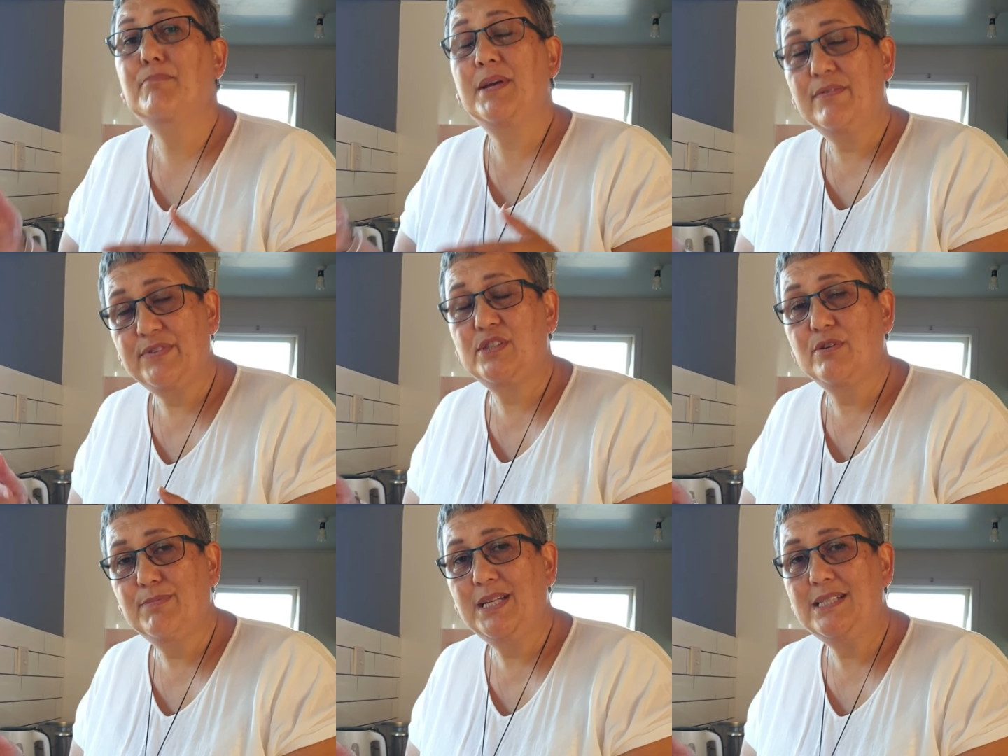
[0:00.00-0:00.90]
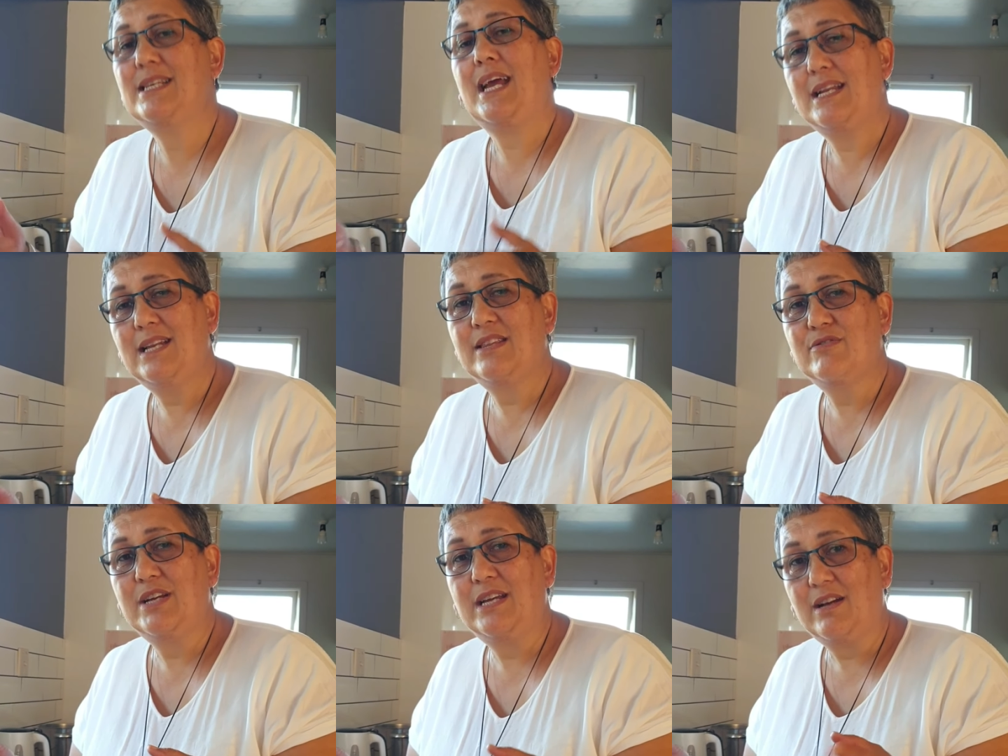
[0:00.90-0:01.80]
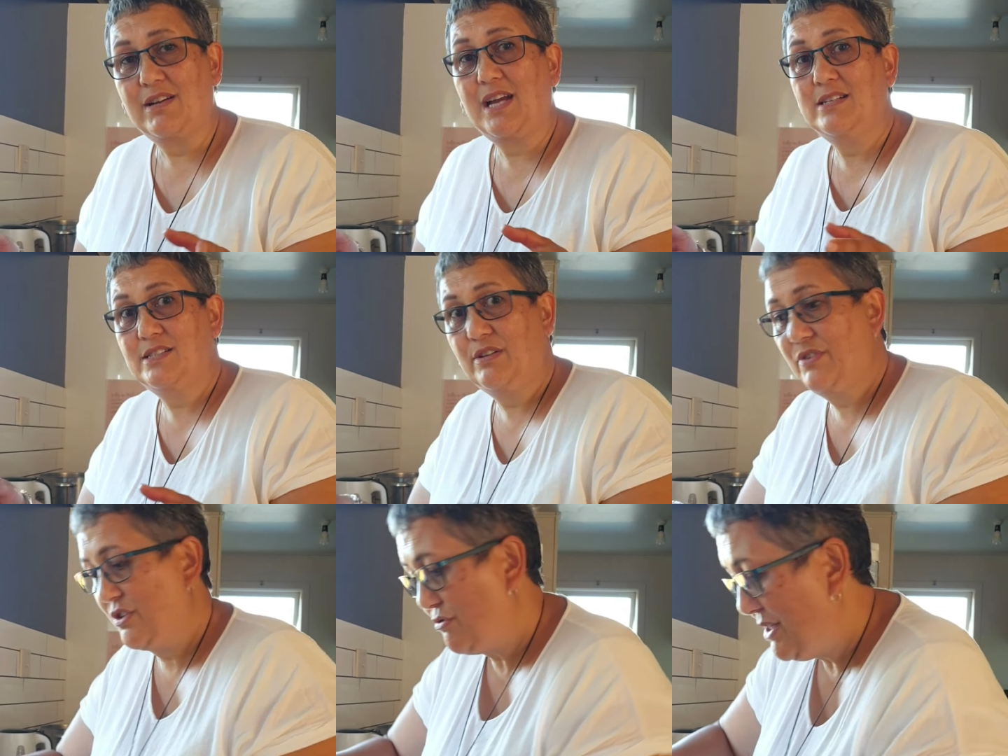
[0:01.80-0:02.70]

Beat it for 2 minutes, add another egg, okay, till you've got